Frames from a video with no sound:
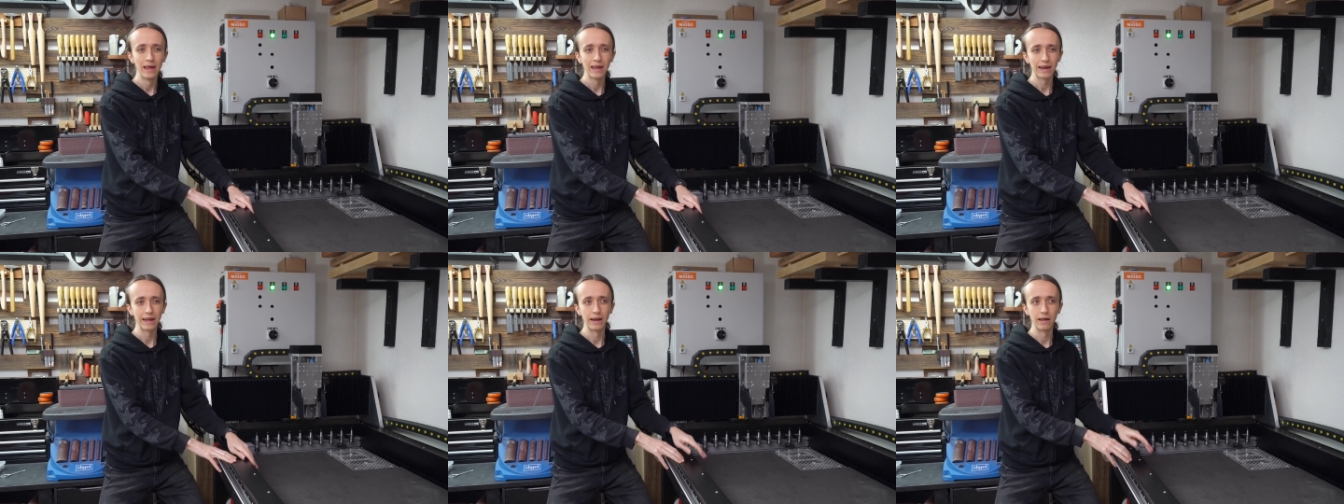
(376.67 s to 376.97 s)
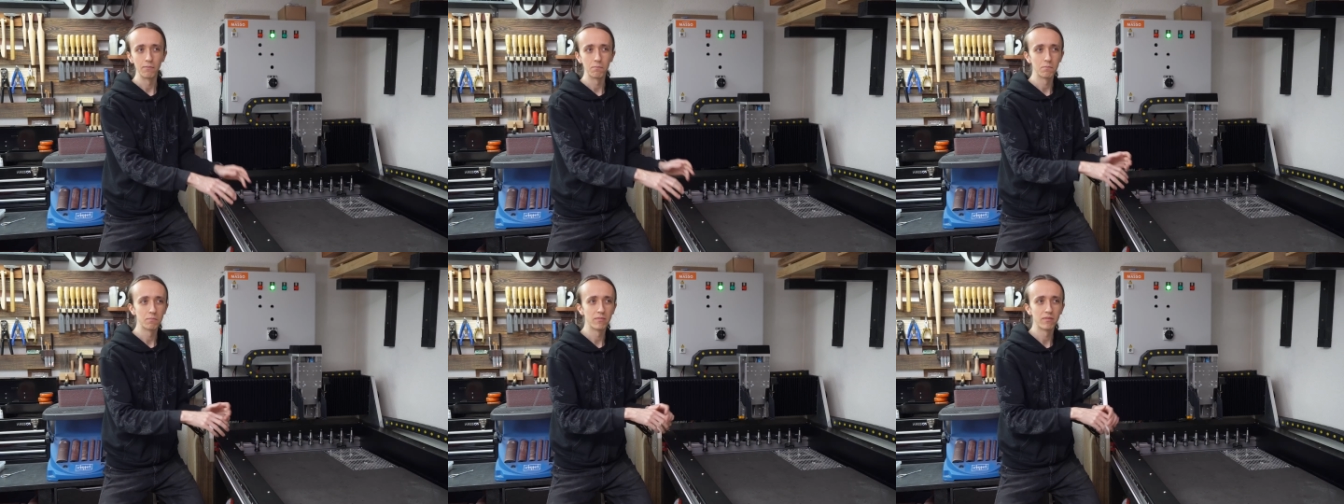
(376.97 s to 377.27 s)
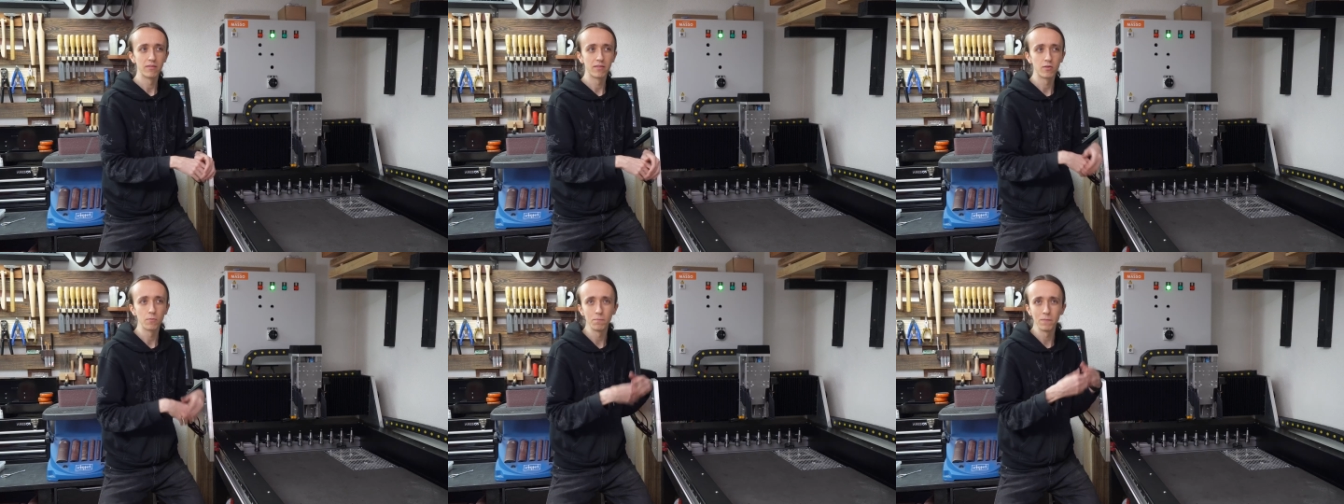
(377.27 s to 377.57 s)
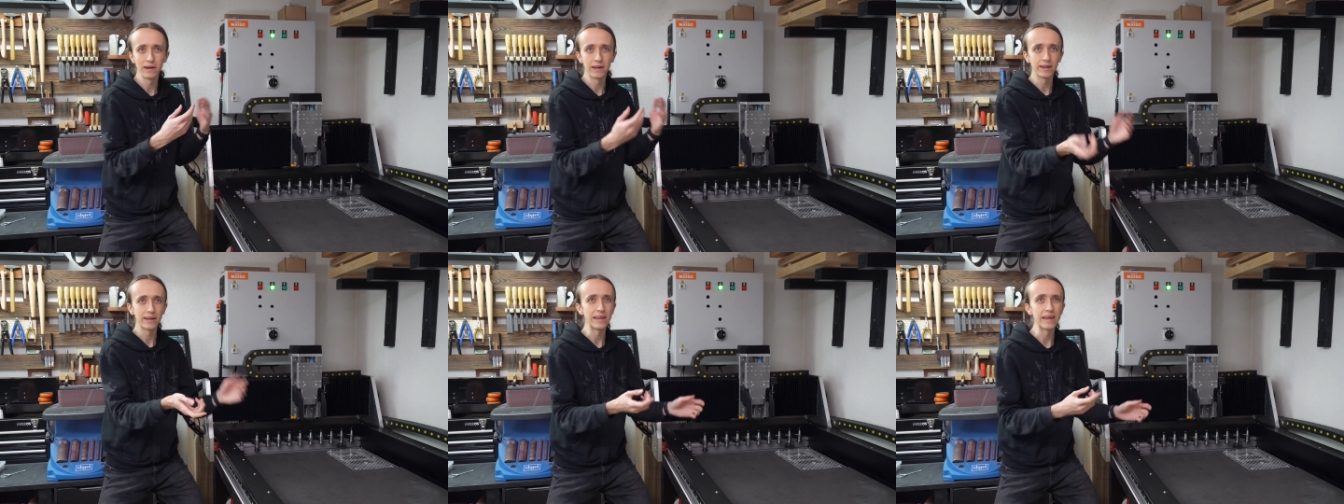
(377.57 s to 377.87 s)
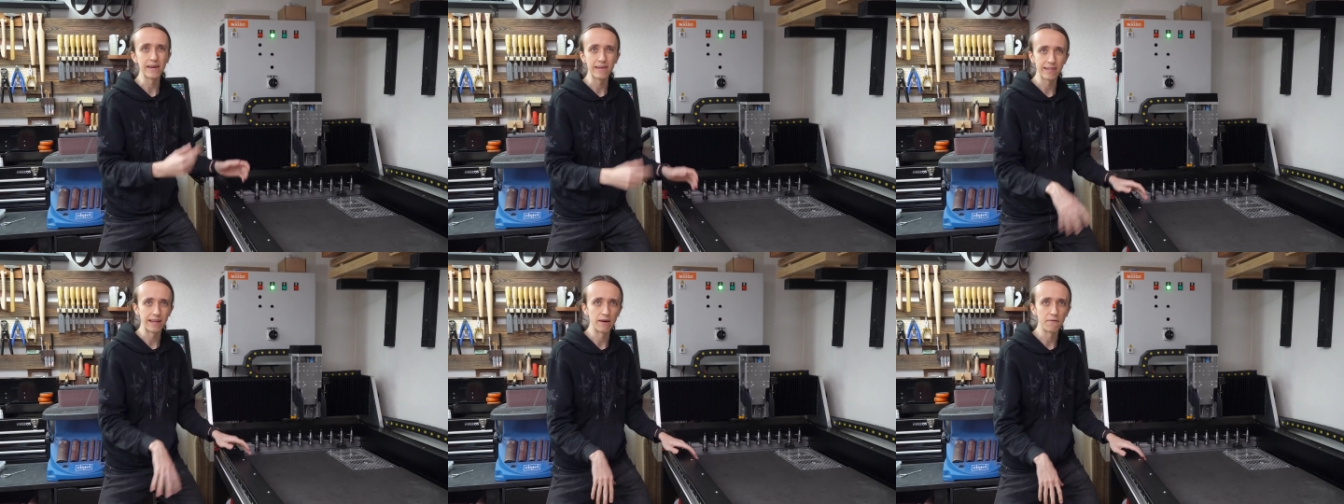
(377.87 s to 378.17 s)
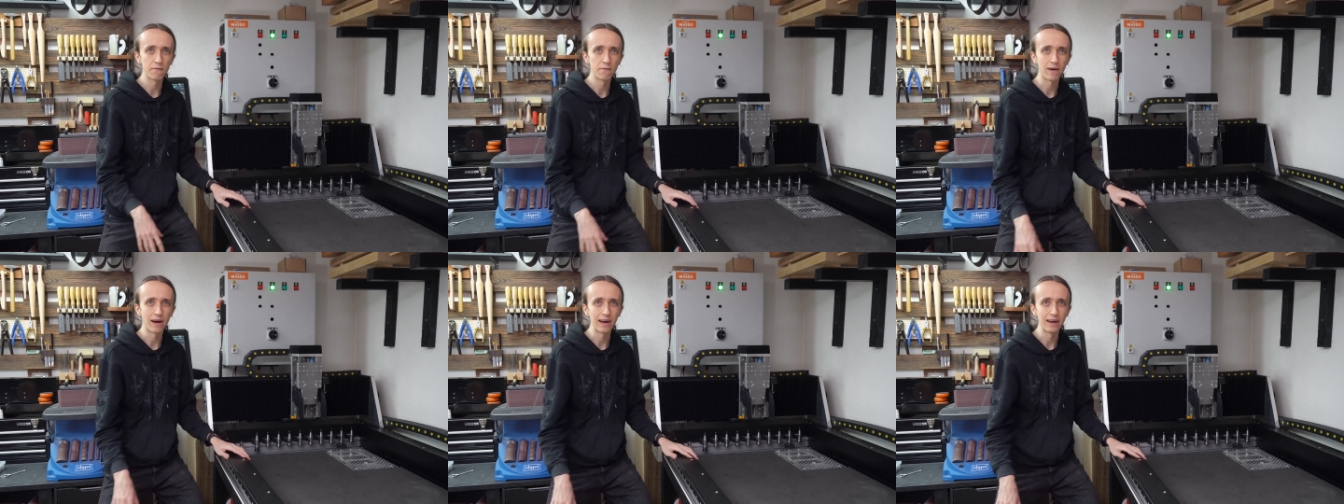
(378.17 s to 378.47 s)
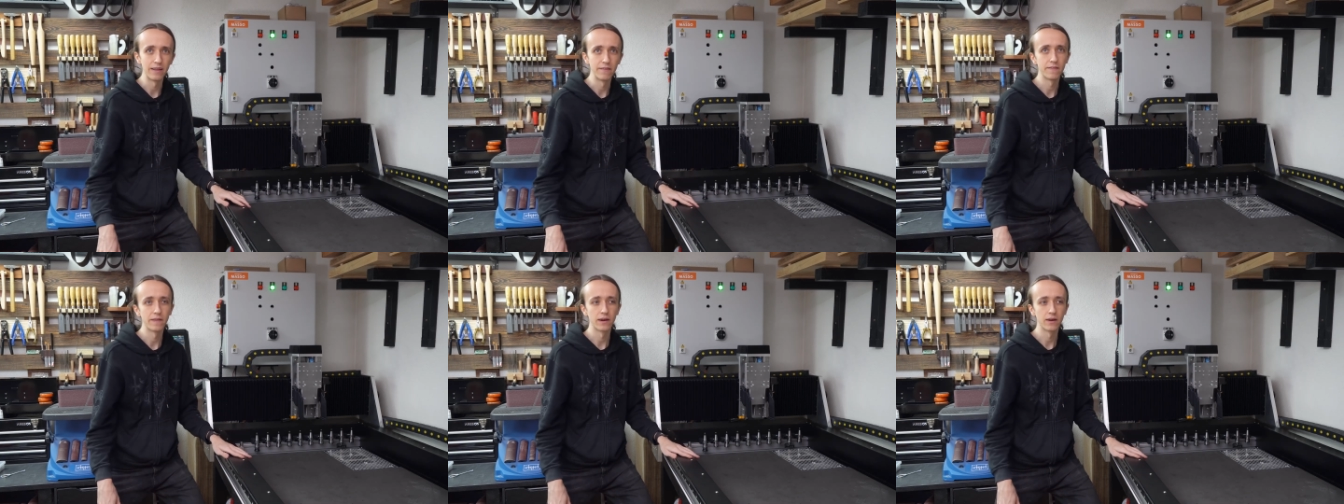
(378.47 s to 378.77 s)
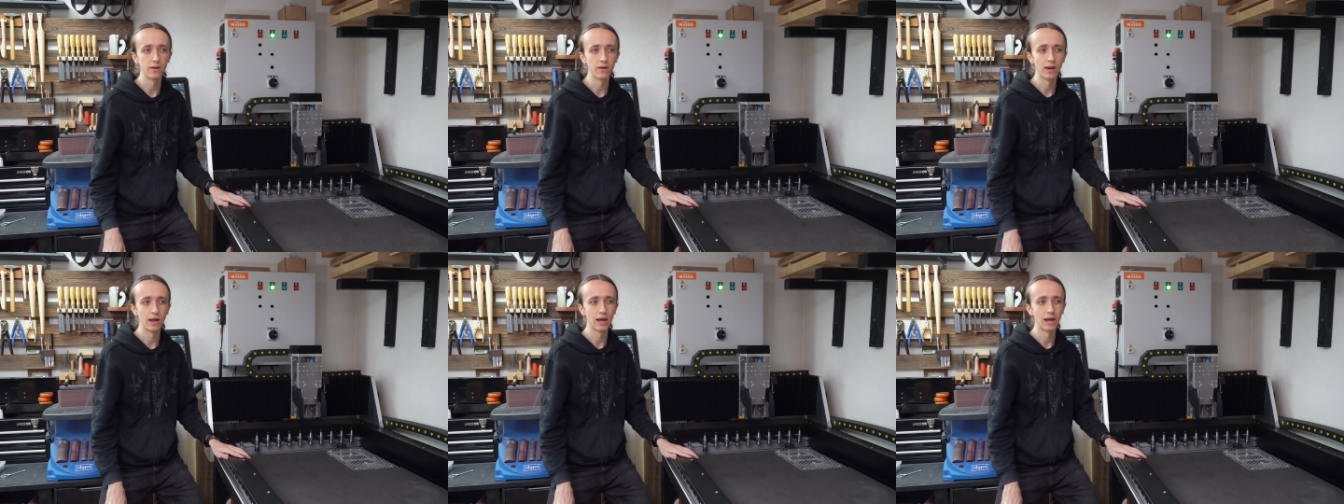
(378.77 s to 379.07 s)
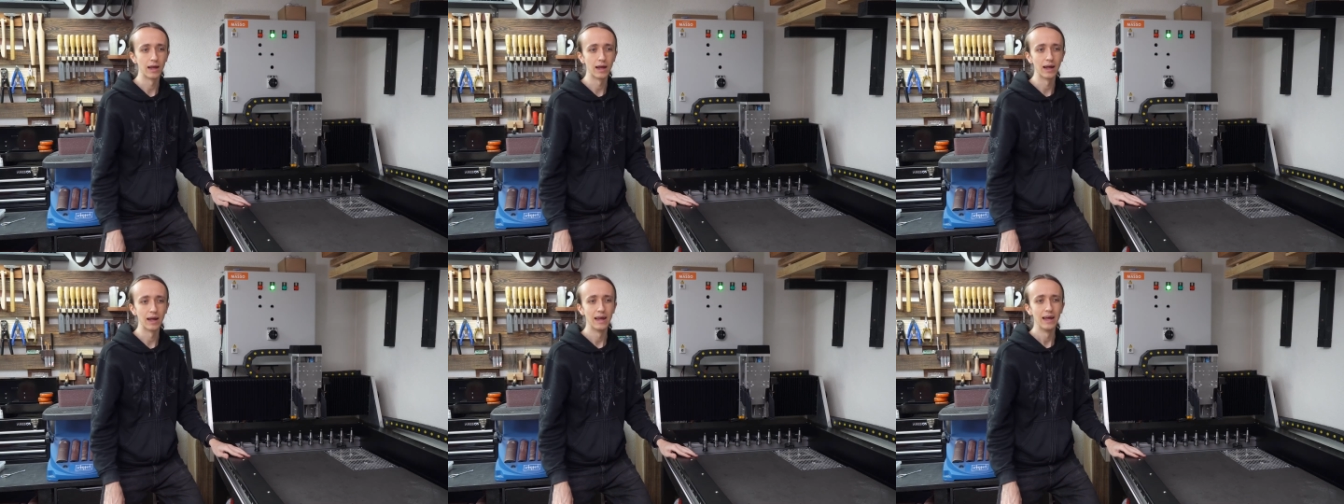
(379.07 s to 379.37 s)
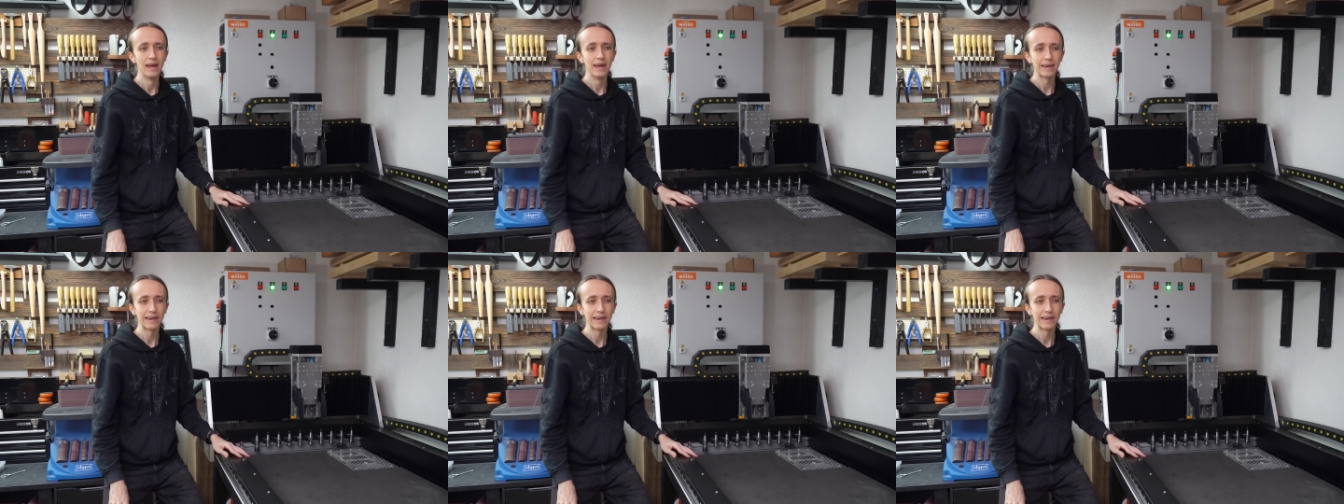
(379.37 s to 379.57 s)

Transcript: kind of submit a DXF file and then uh,